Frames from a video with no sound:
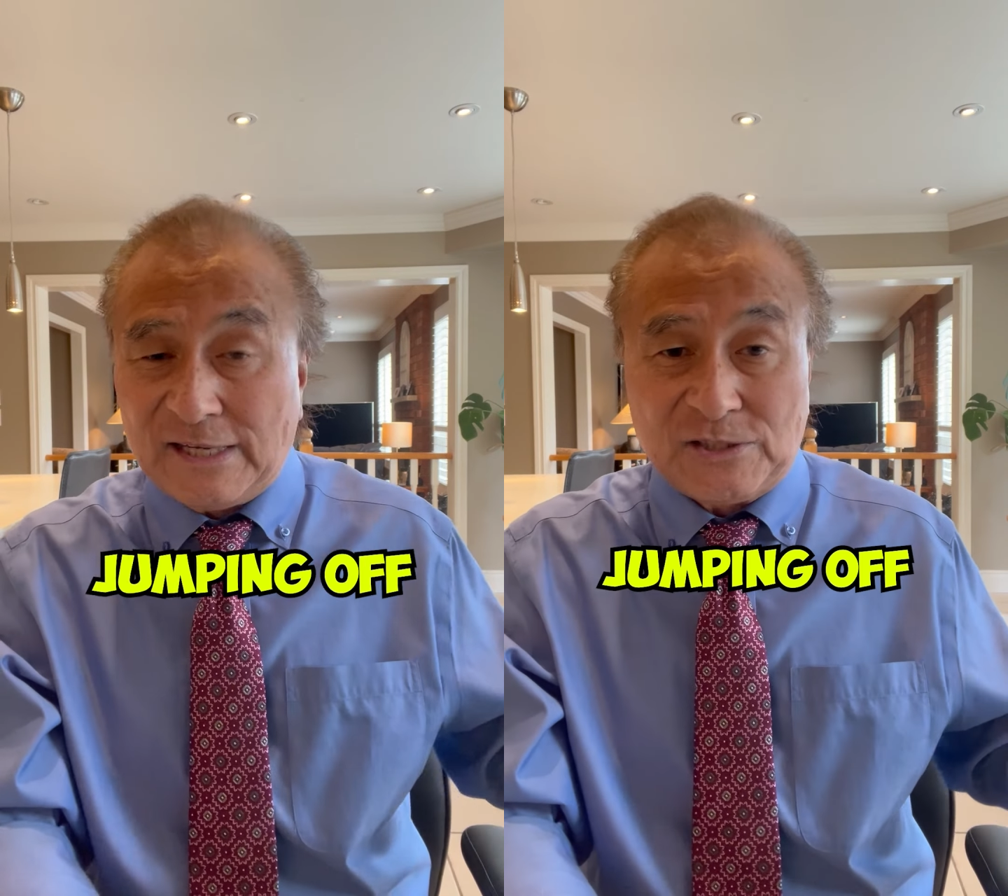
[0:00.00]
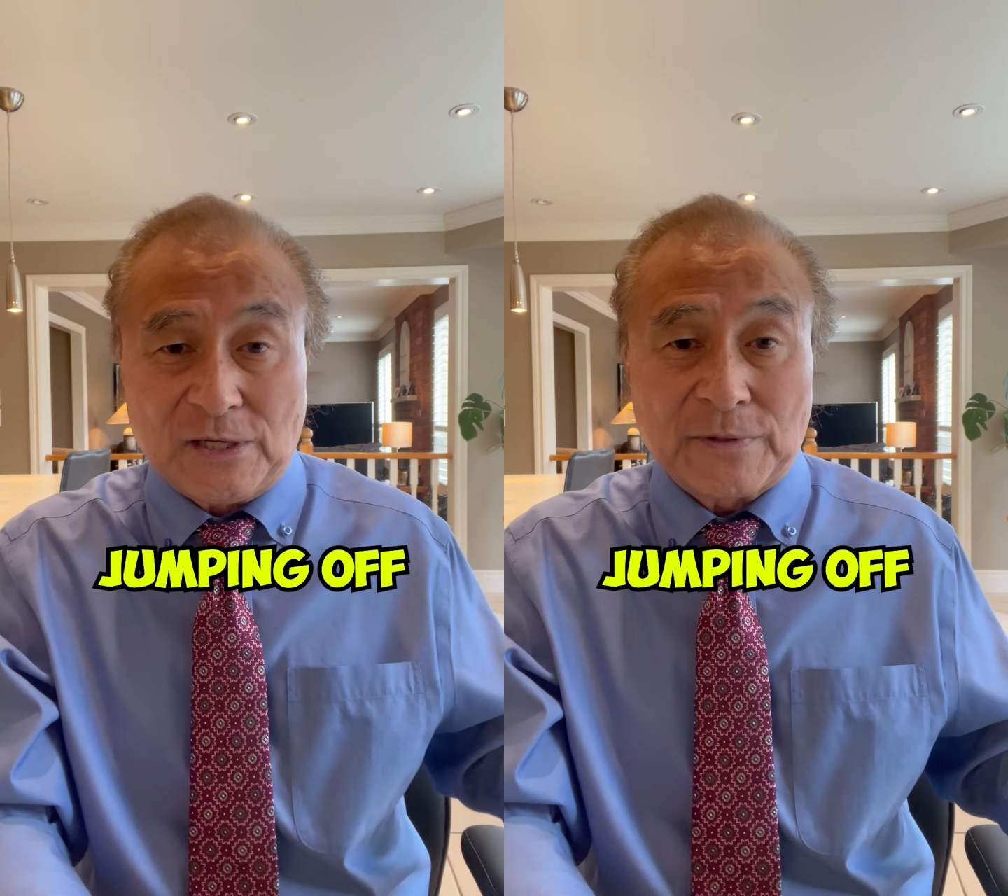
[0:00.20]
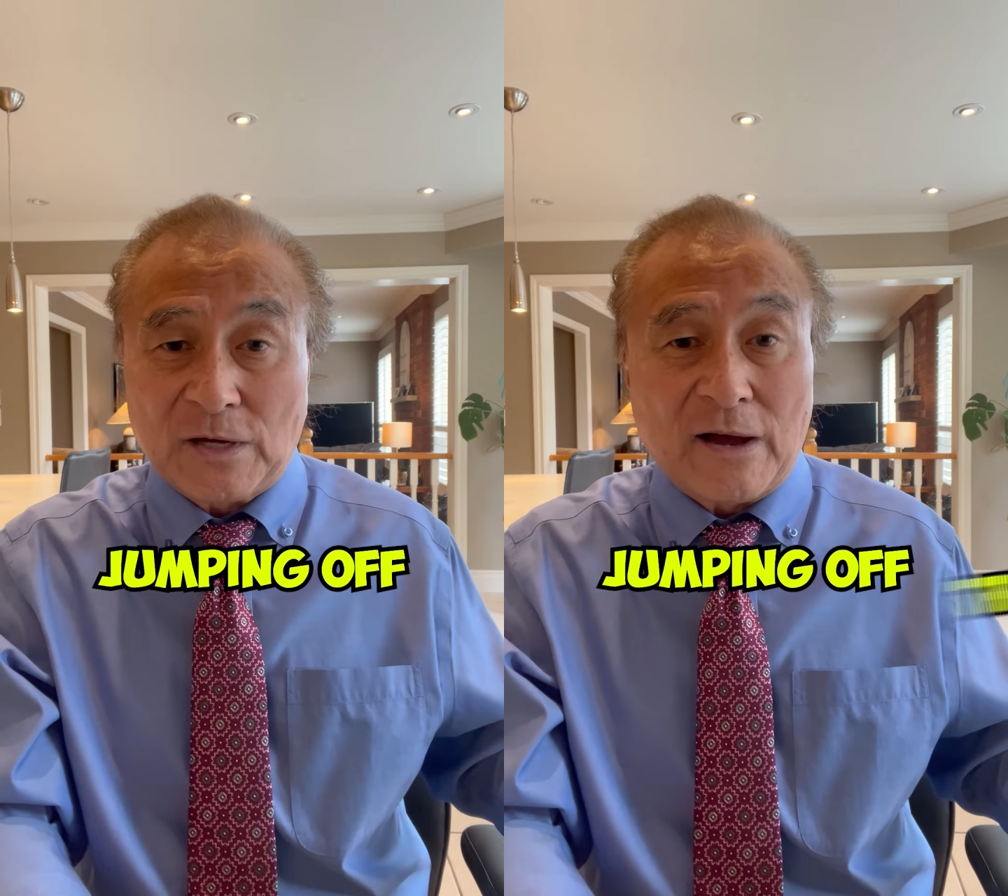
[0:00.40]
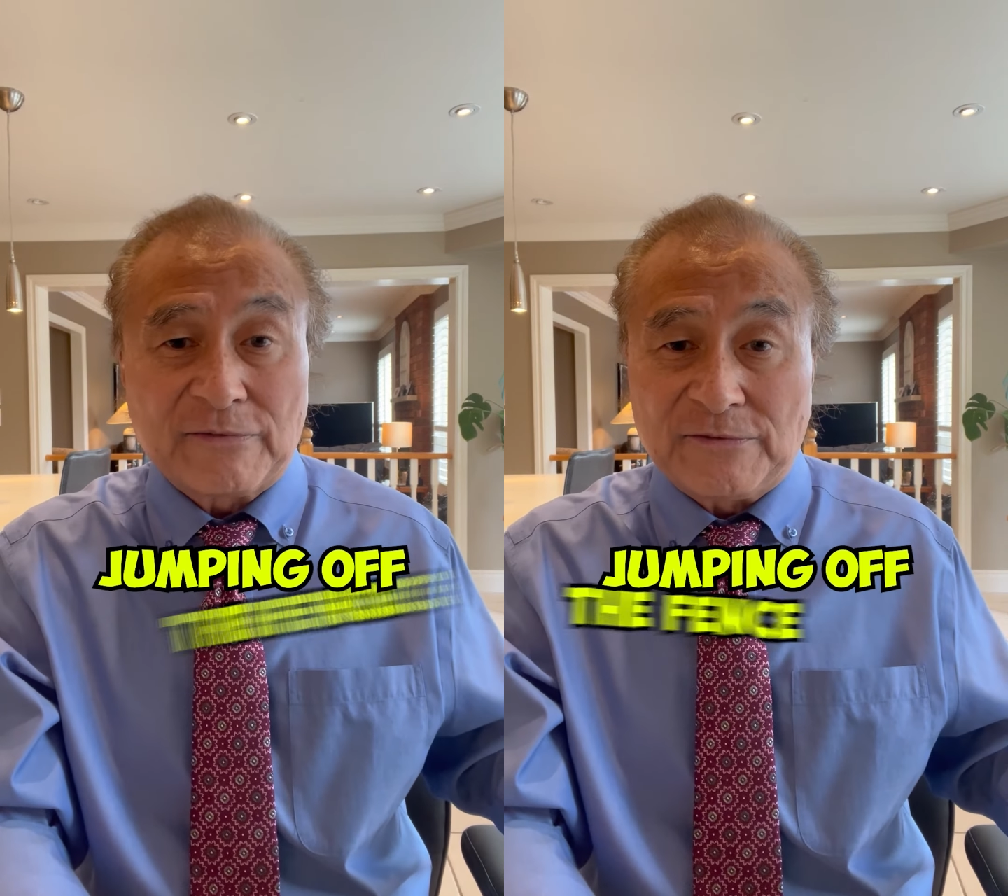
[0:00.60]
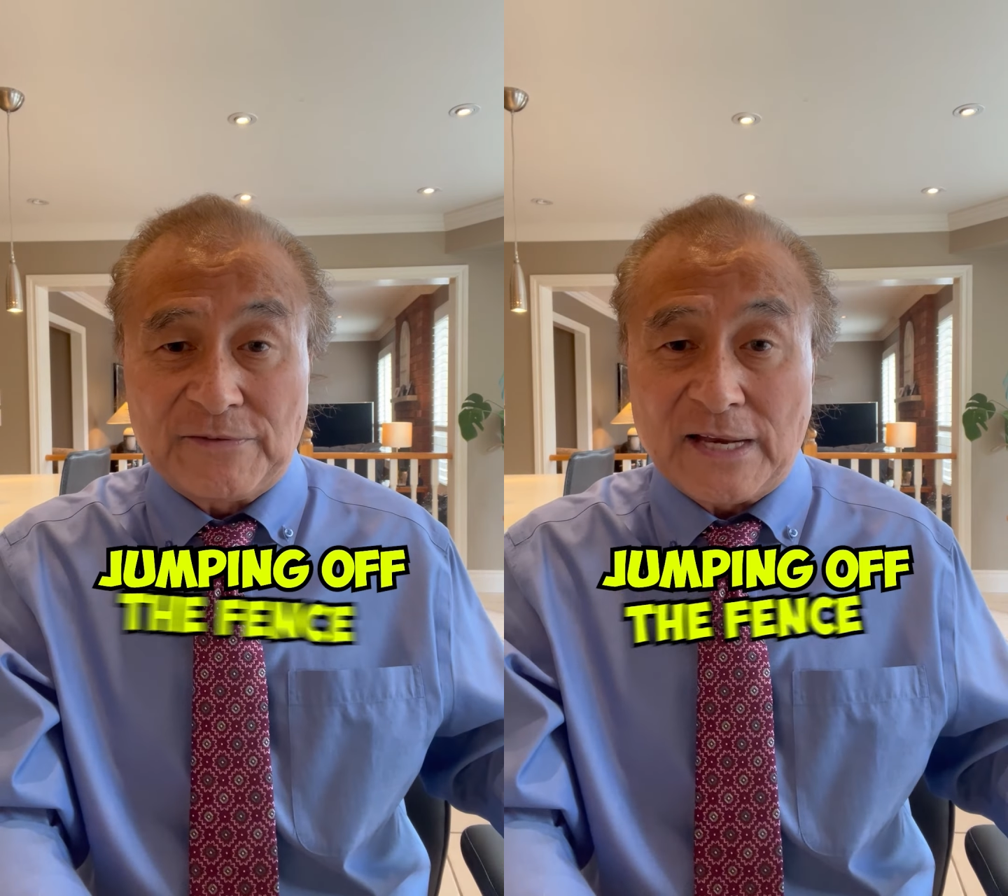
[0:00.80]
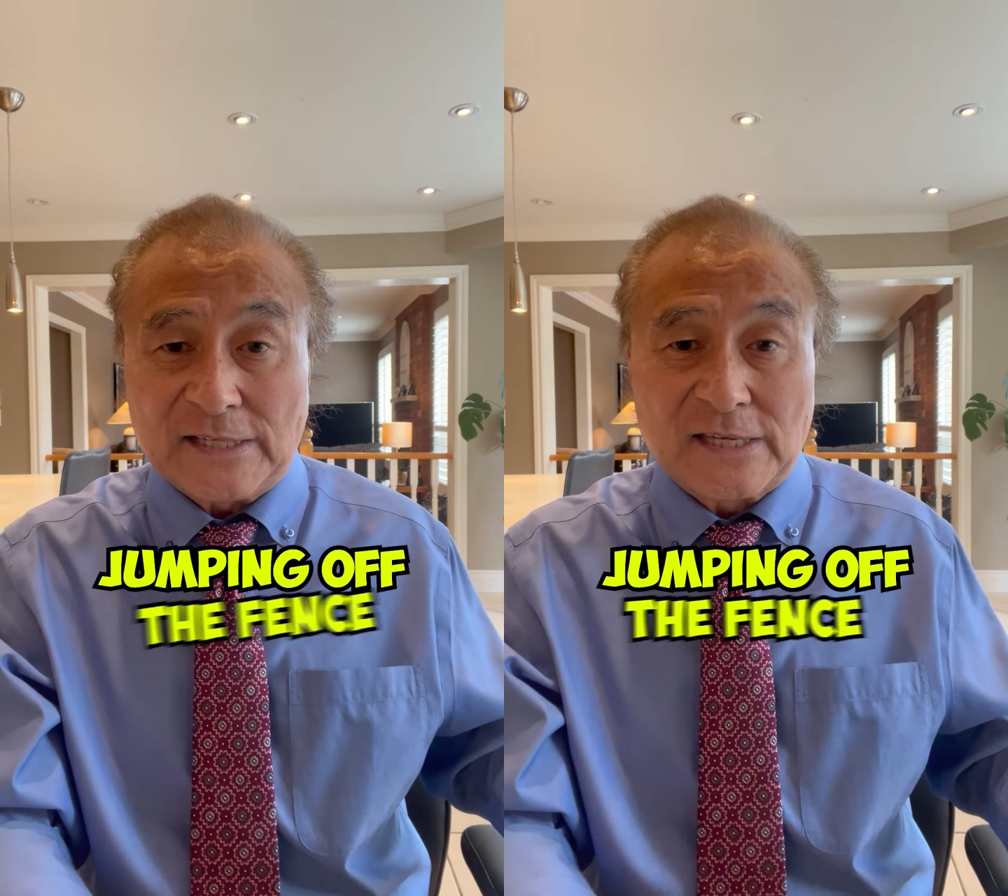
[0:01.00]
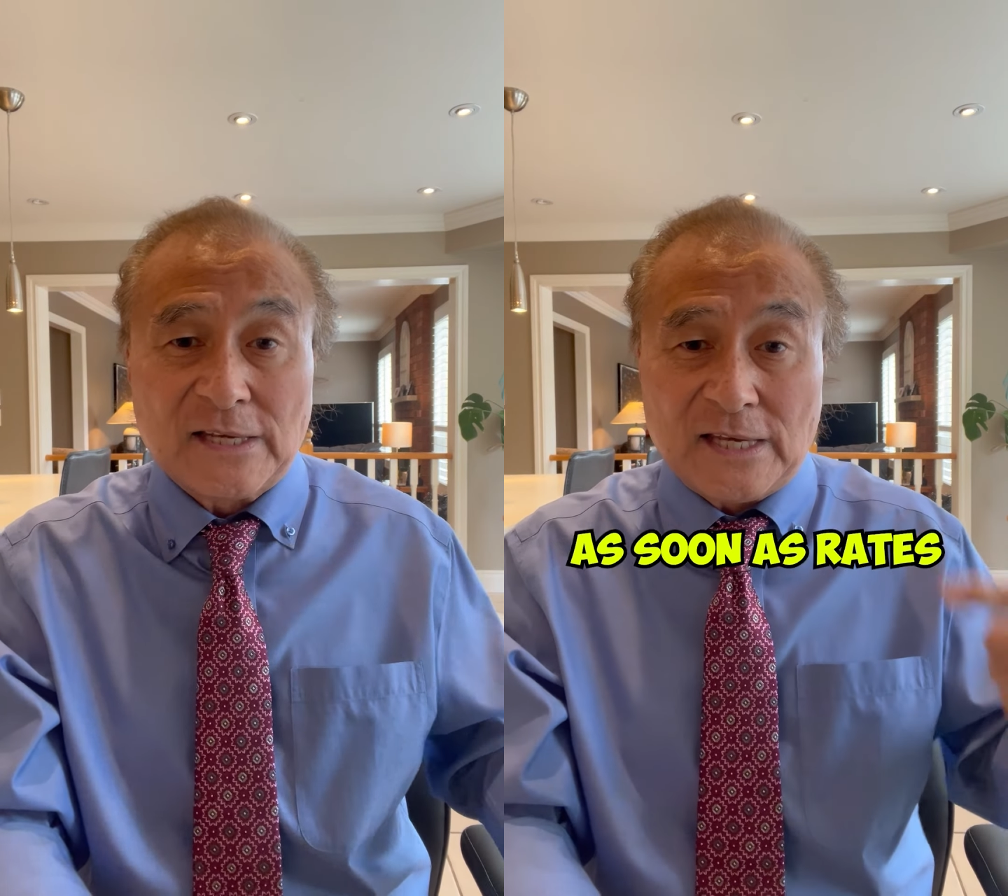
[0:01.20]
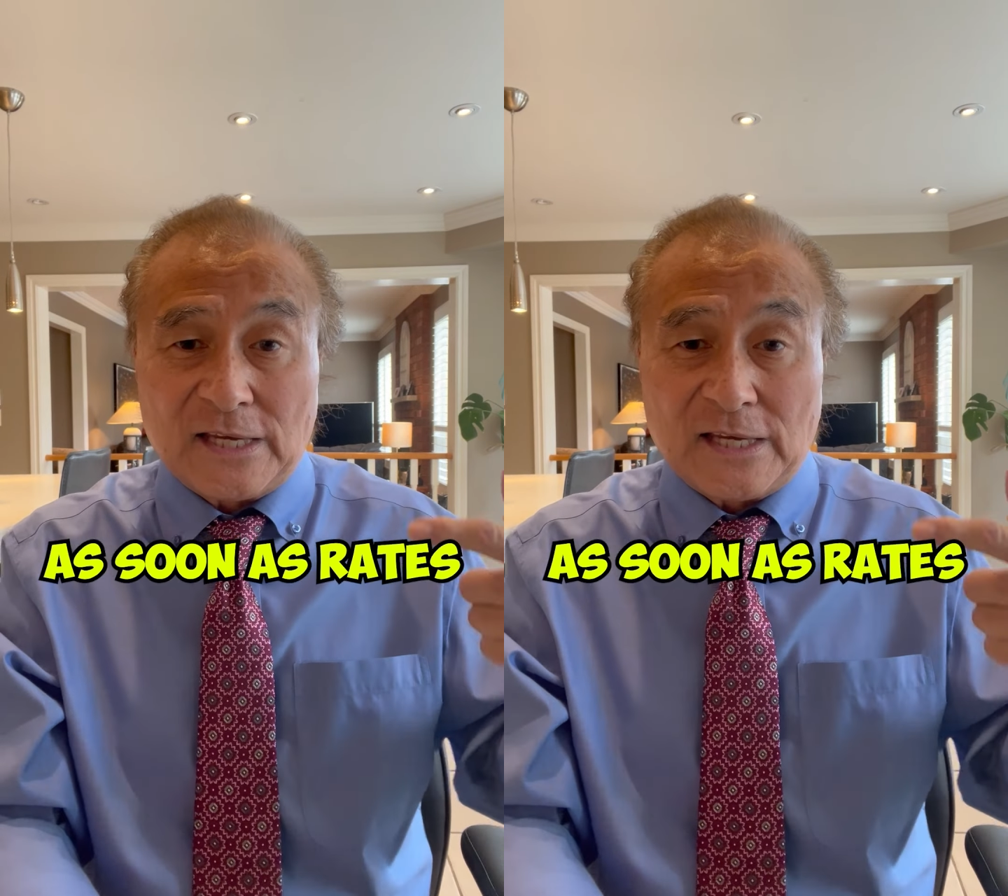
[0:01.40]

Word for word: jumping off the fence